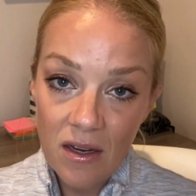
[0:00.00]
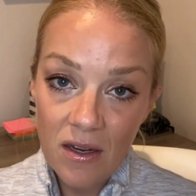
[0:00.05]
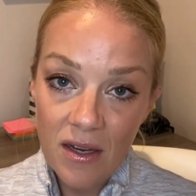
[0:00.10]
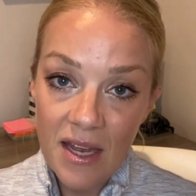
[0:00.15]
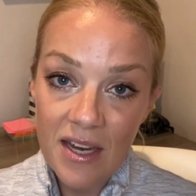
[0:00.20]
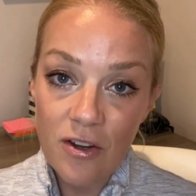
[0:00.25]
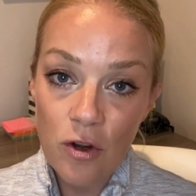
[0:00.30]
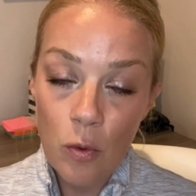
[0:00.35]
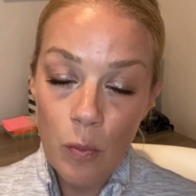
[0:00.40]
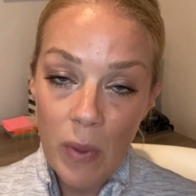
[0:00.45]

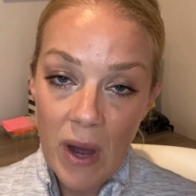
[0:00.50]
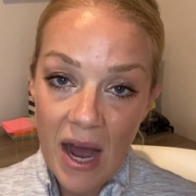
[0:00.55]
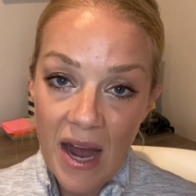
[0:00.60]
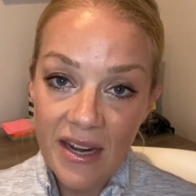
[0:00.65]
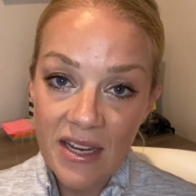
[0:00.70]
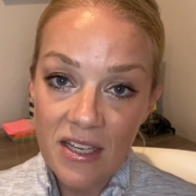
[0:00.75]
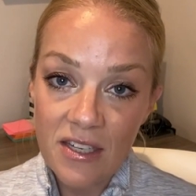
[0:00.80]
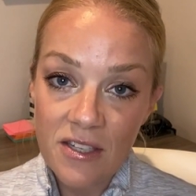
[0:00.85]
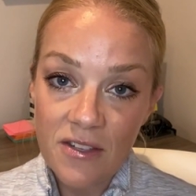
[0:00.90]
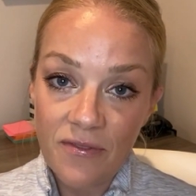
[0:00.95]
and your
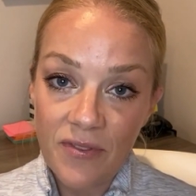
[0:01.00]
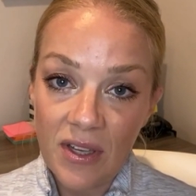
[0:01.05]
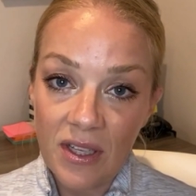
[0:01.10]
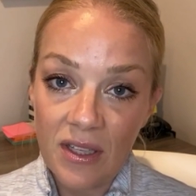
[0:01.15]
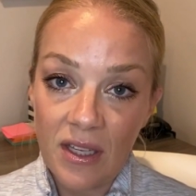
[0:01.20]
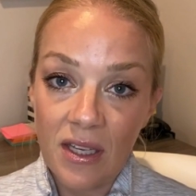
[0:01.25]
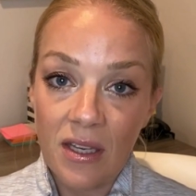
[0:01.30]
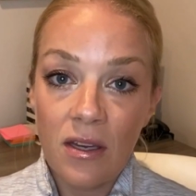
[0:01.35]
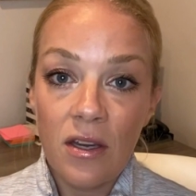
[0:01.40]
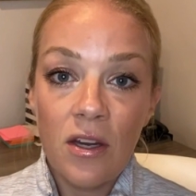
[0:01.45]
body is
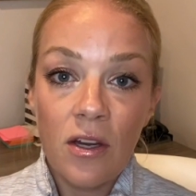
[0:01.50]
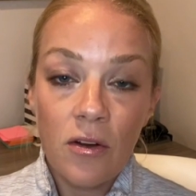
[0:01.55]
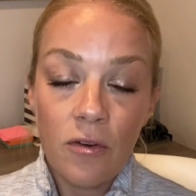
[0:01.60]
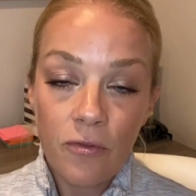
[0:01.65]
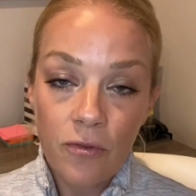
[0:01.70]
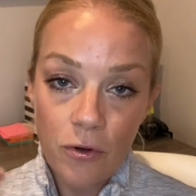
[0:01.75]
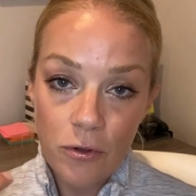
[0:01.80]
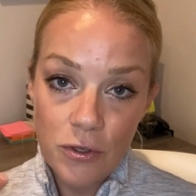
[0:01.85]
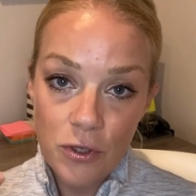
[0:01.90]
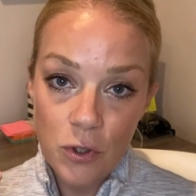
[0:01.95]
feeling
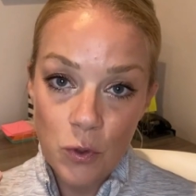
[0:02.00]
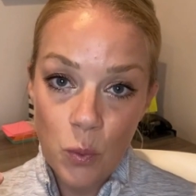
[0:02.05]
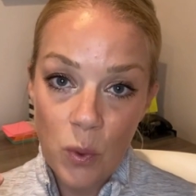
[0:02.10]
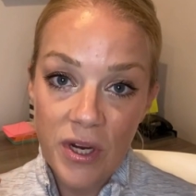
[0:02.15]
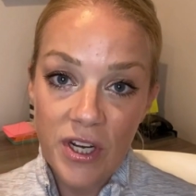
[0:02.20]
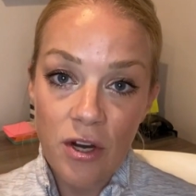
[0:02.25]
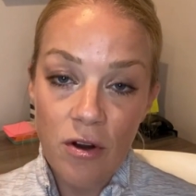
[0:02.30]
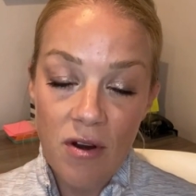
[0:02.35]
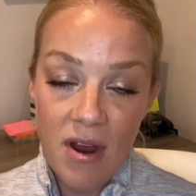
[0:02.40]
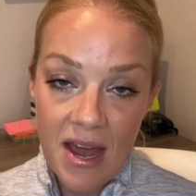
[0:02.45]
versus
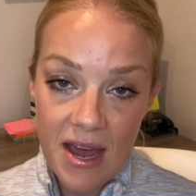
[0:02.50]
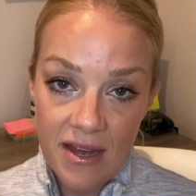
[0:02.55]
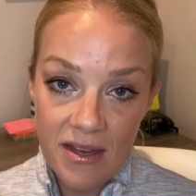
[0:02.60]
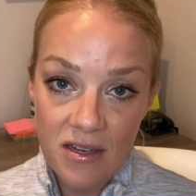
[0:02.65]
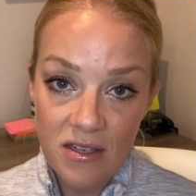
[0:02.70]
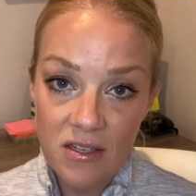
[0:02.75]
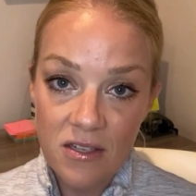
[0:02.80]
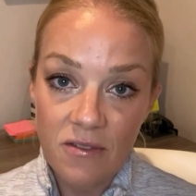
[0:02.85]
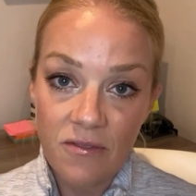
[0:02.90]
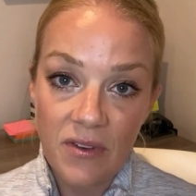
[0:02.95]
what your
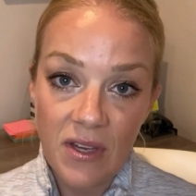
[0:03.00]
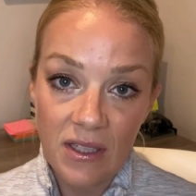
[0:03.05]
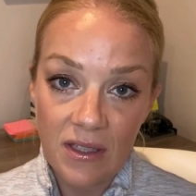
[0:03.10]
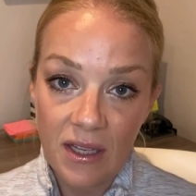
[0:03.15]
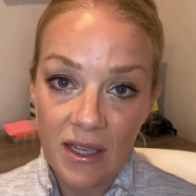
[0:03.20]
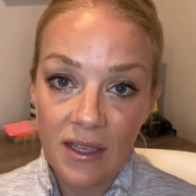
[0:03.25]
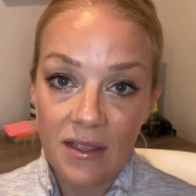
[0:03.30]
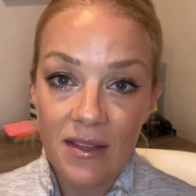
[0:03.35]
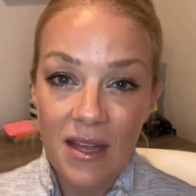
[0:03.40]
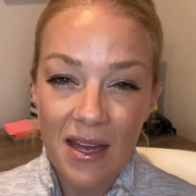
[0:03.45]
head is
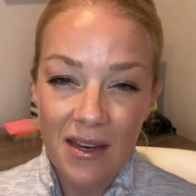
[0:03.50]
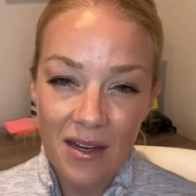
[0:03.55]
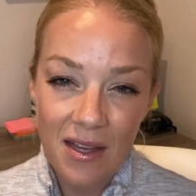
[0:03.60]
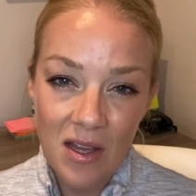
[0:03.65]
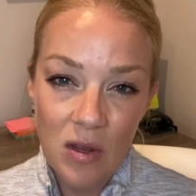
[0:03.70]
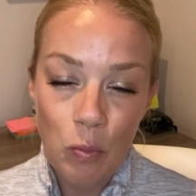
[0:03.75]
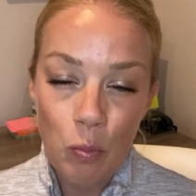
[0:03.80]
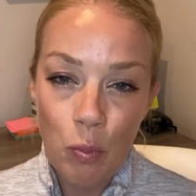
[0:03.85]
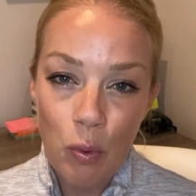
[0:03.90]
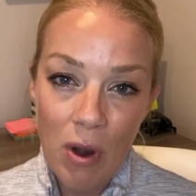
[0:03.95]
feeling, that
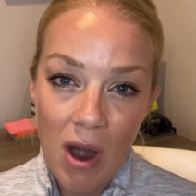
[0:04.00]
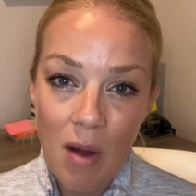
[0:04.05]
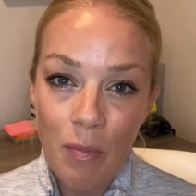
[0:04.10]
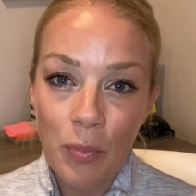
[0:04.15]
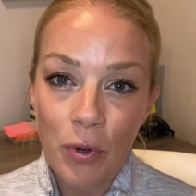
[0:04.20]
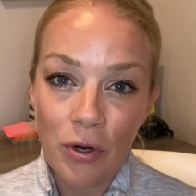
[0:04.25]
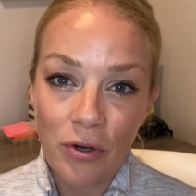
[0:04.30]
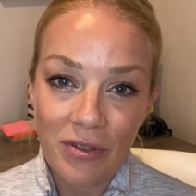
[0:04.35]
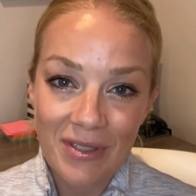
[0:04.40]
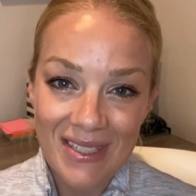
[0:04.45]

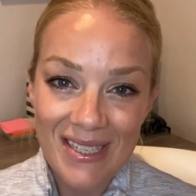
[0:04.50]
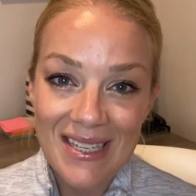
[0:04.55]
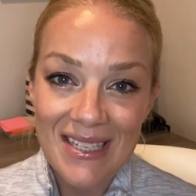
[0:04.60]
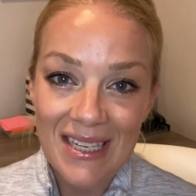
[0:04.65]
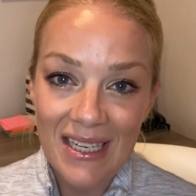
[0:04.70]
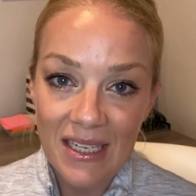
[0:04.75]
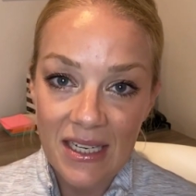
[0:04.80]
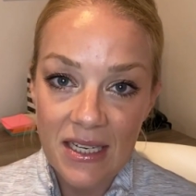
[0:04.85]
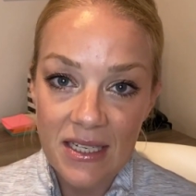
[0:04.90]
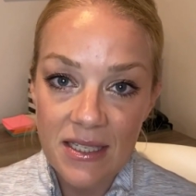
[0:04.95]
improper
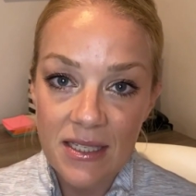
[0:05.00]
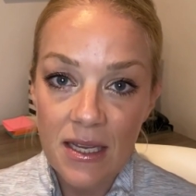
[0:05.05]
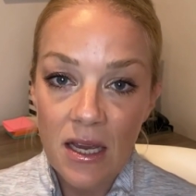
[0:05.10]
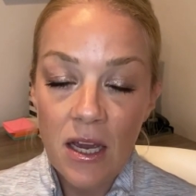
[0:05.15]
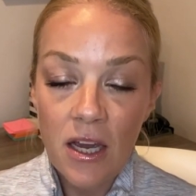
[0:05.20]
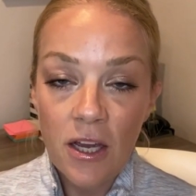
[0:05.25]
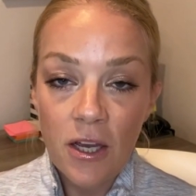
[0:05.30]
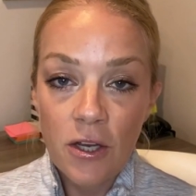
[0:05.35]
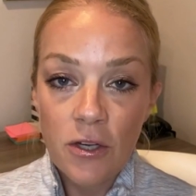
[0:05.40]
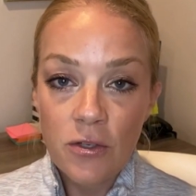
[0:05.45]
dizziness.
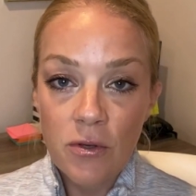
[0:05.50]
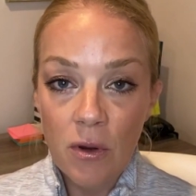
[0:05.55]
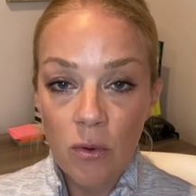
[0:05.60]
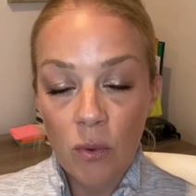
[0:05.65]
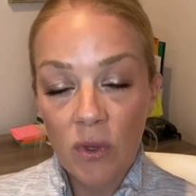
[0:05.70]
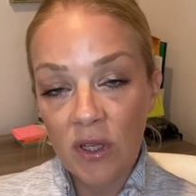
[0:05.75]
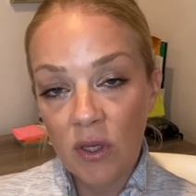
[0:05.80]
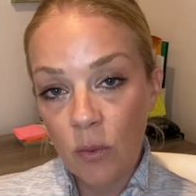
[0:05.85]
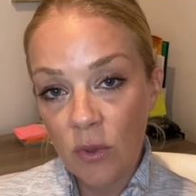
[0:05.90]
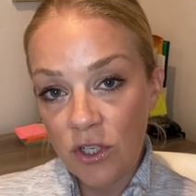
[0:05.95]
So I
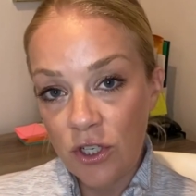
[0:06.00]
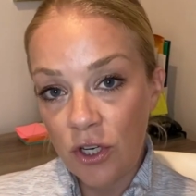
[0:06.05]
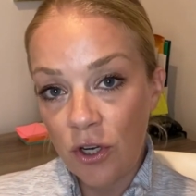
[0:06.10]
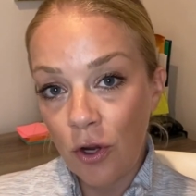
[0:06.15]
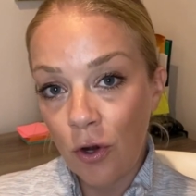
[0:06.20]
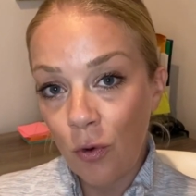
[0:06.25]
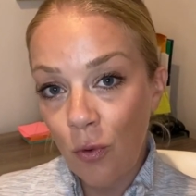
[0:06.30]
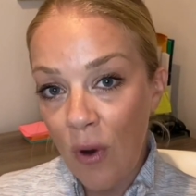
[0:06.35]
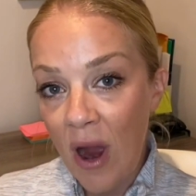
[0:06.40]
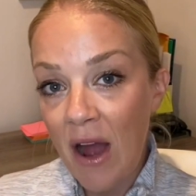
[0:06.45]
really want you
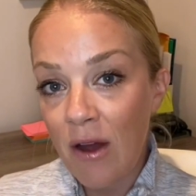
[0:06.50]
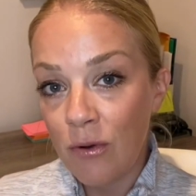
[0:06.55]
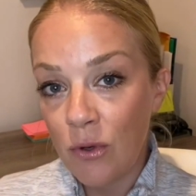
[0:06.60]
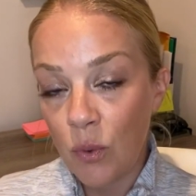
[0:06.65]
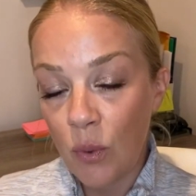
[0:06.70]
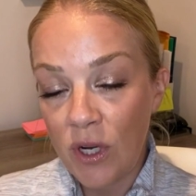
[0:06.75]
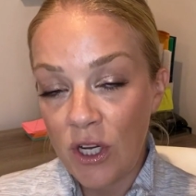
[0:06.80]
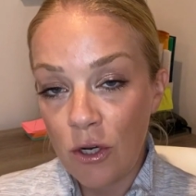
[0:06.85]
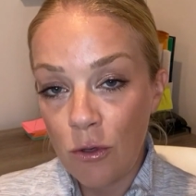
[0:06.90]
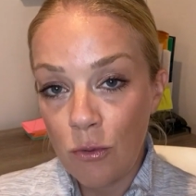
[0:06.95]
to
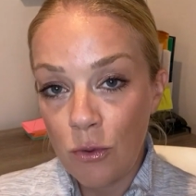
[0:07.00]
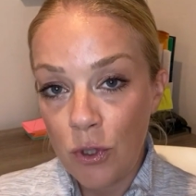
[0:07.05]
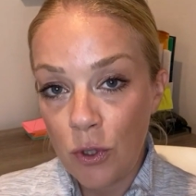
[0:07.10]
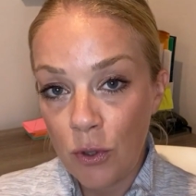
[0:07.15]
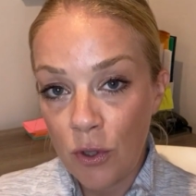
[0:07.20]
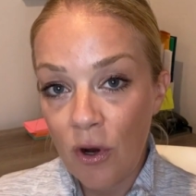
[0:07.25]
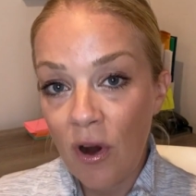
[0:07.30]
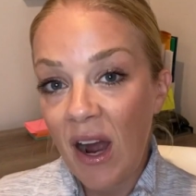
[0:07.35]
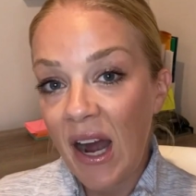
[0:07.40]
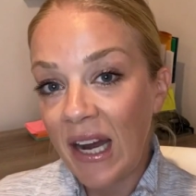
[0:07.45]
ground when you do
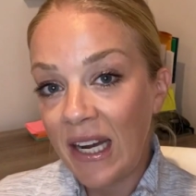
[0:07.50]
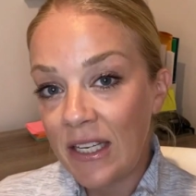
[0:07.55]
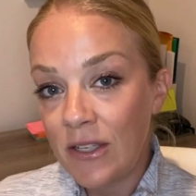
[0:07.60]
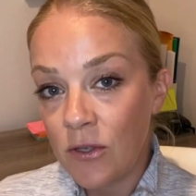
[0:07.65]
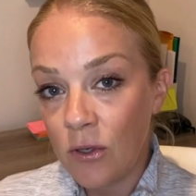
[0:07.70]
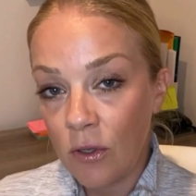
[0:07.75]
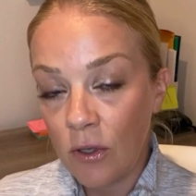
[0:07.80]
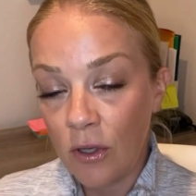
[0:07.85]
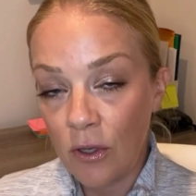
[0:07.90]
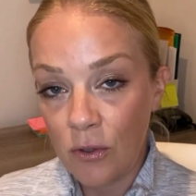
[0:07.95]
your
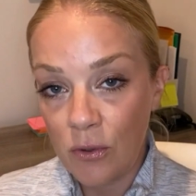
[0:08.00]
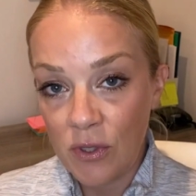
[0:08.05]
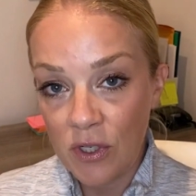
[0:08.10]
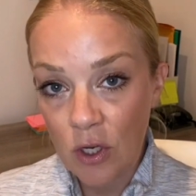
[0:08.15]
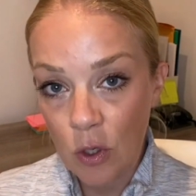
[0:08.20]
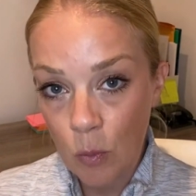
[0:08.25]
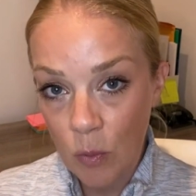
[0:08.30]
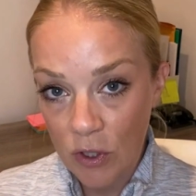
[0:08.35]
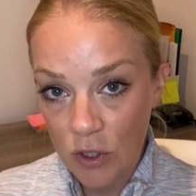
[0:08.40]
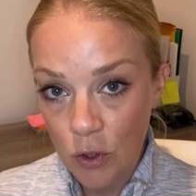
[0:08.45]
eyes closed
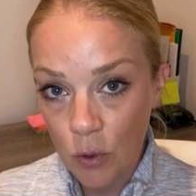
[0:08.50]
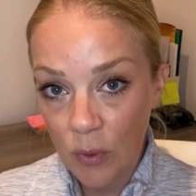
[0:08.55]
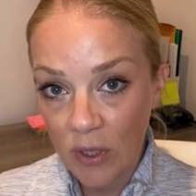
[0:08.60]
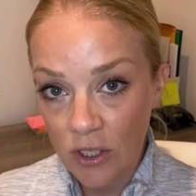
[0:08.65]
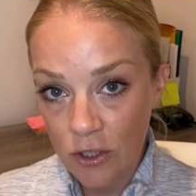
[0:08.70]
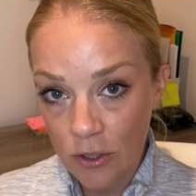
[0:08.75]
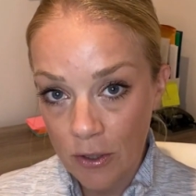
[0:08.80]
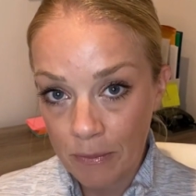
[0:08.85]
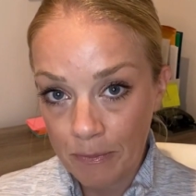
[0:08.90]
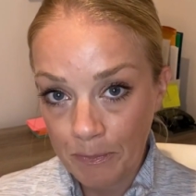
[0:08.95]

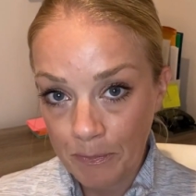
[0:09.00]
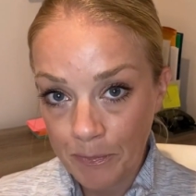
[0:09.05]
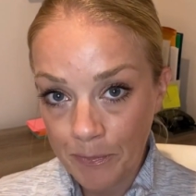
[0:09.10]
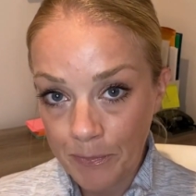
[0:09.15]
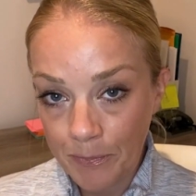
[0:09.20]
habituation.